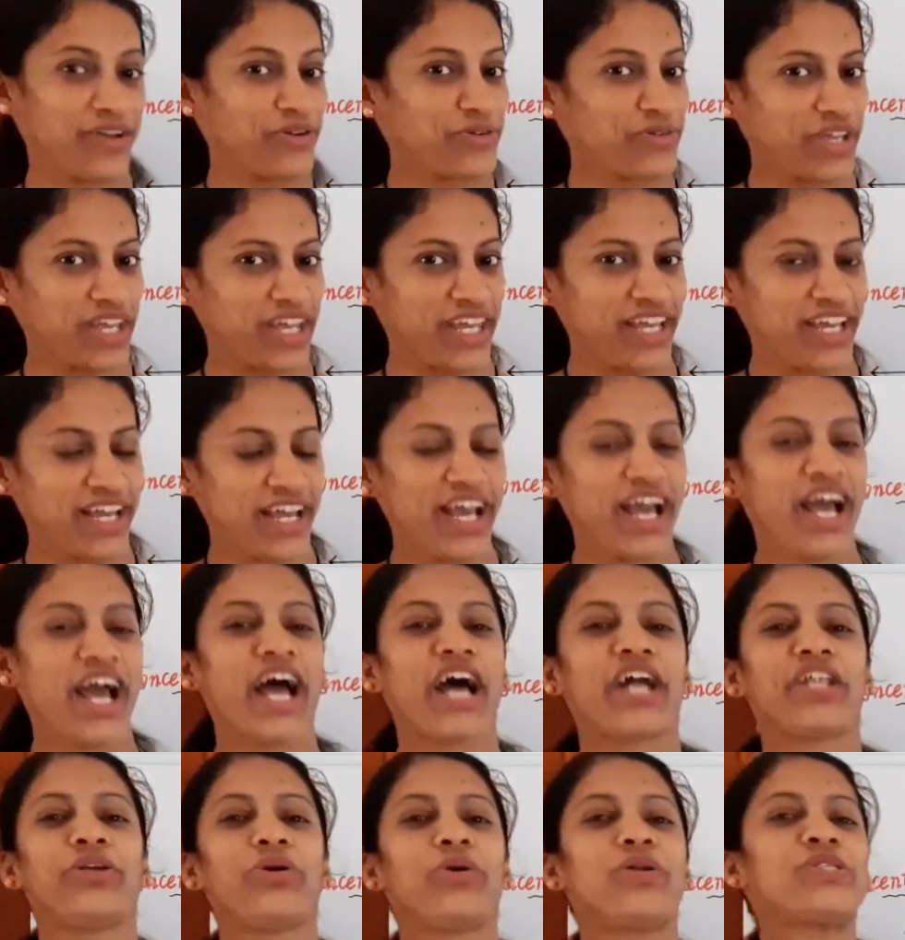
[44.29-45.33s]
Okay,
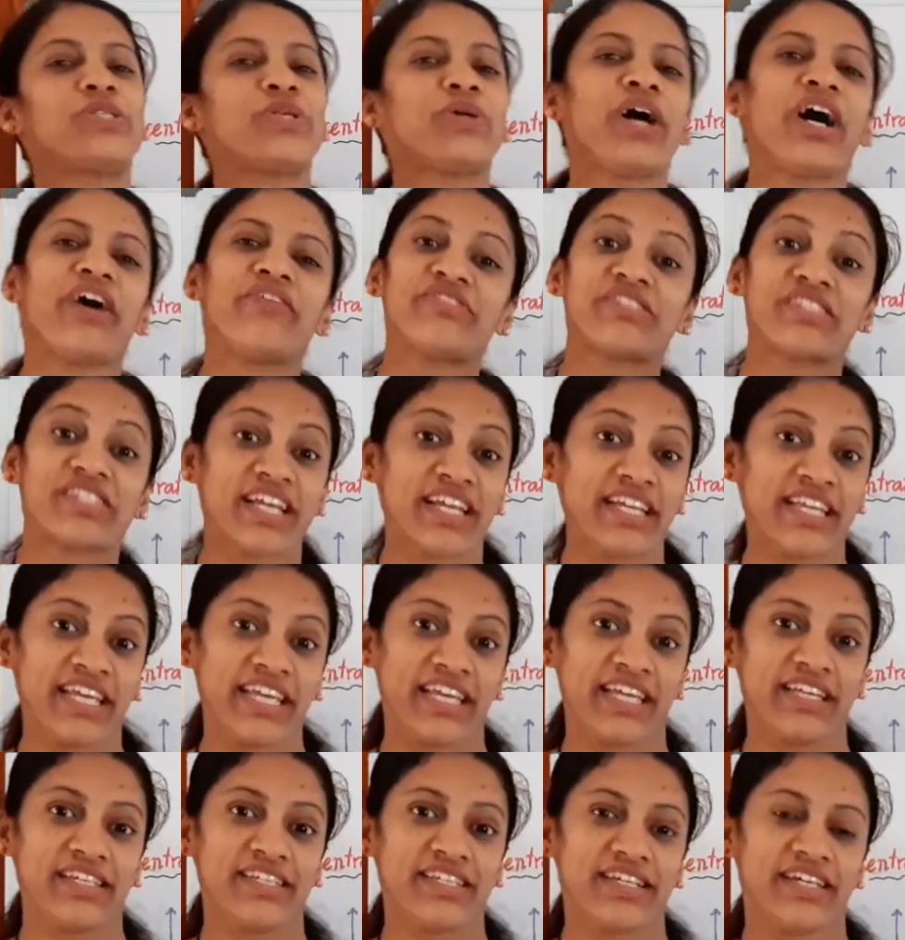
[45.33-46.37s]
and you also have
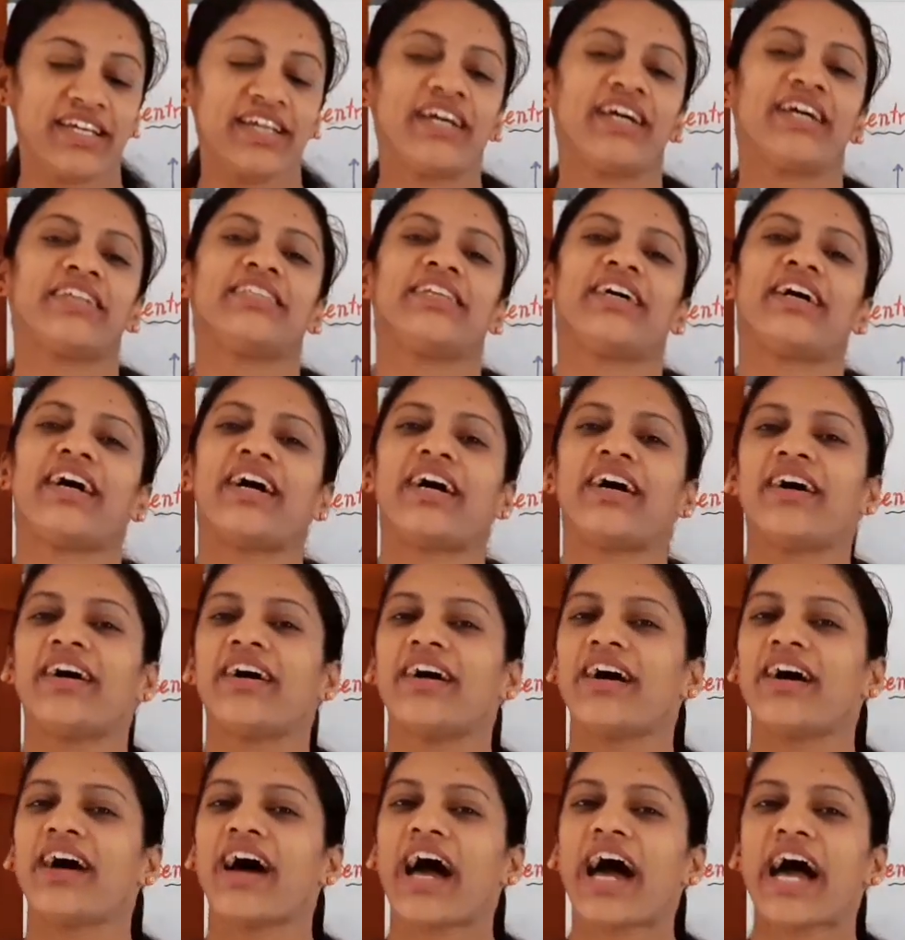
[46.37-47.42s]
studied the
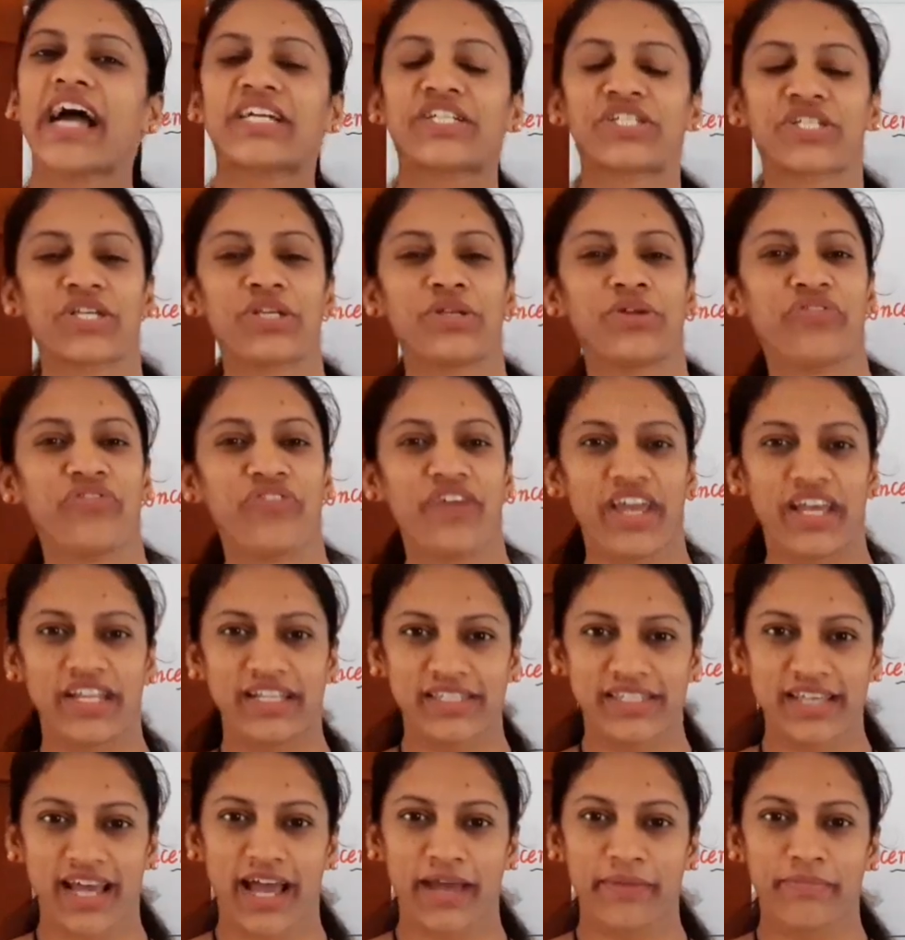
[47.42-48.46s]
action of
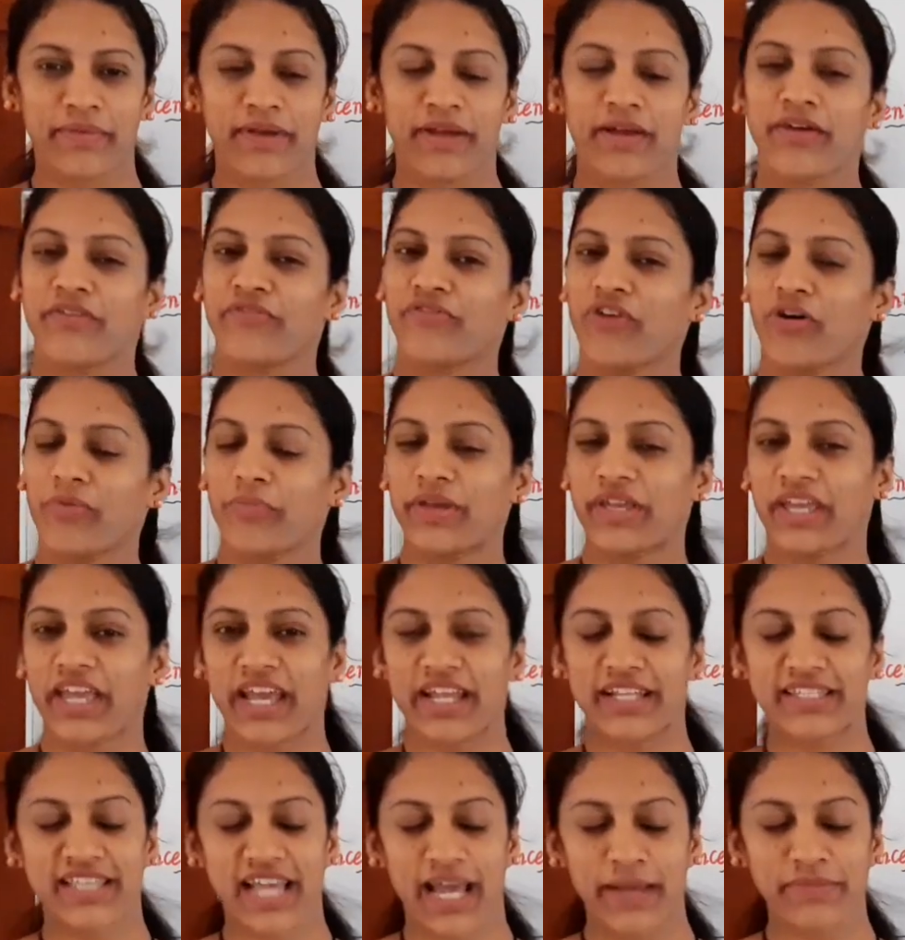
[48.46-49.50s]
enzyme, forming
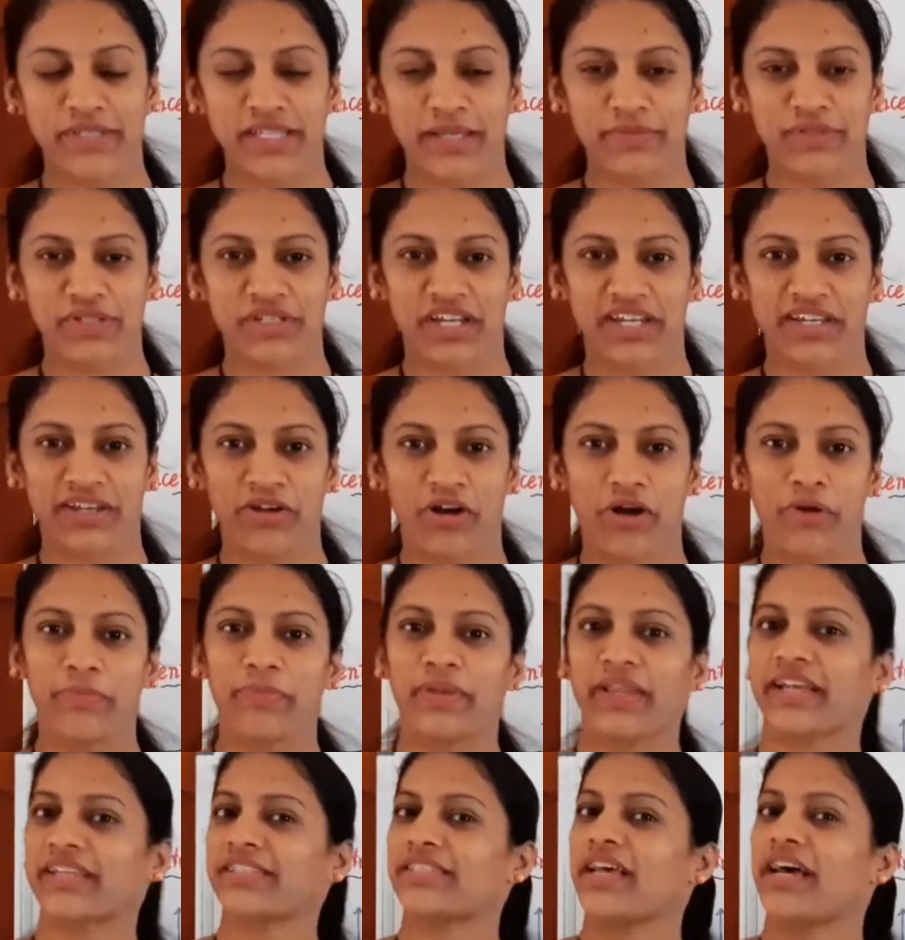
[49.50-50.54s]
enzyme substrate
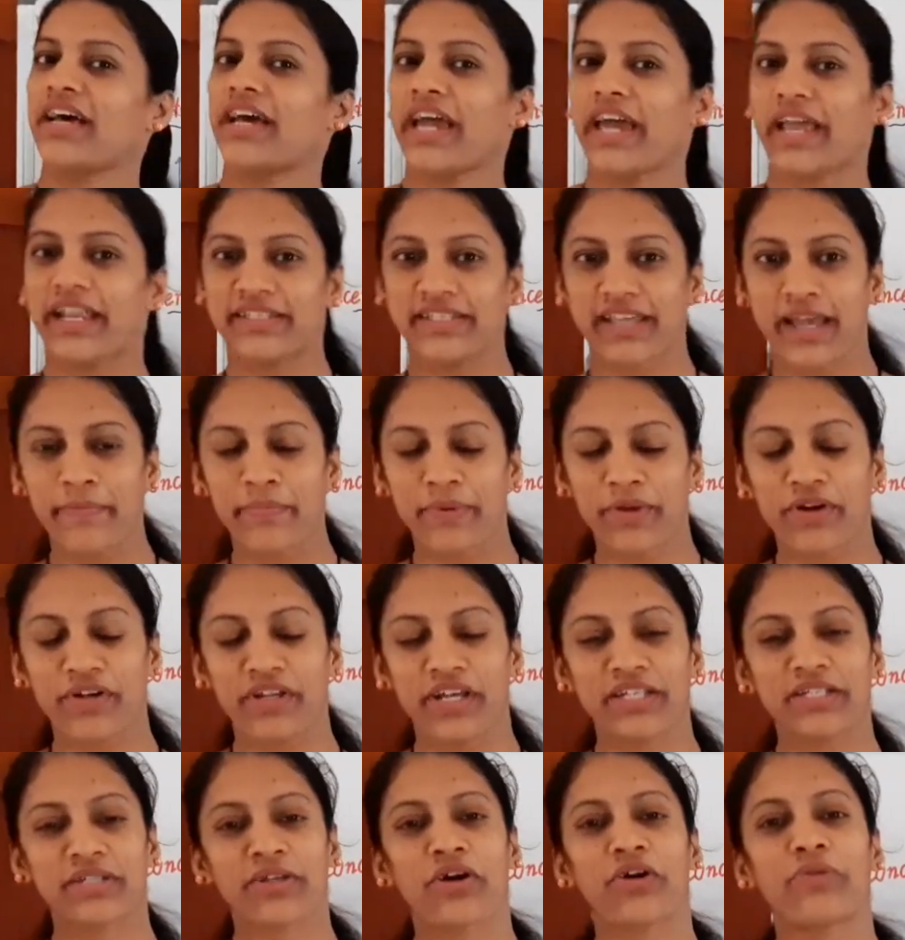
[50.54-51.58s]
complex, enzyme
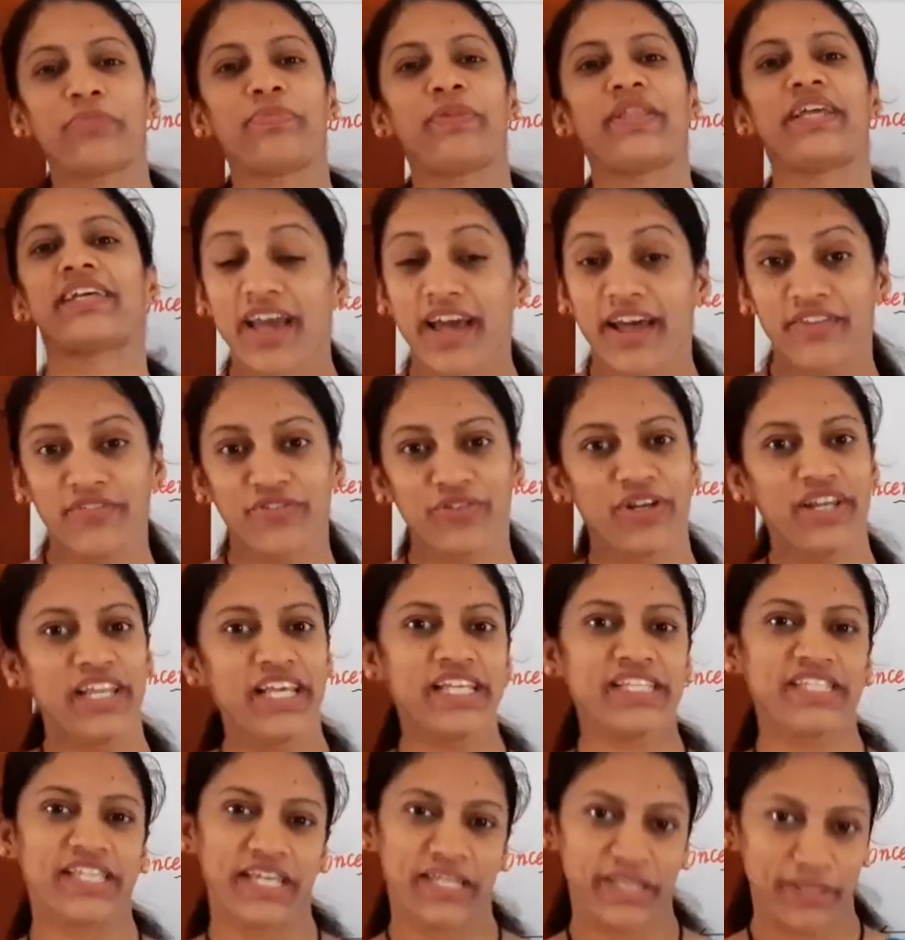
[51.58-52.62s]
product complex, and
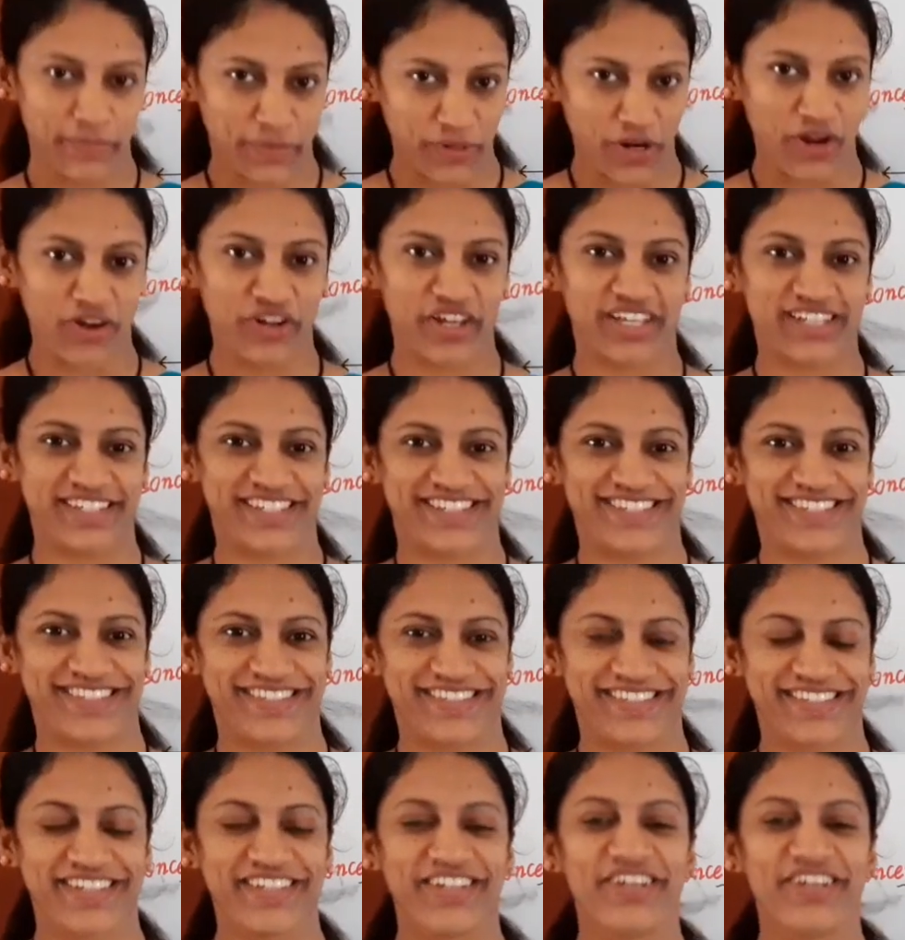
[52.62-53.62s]
releasing the products.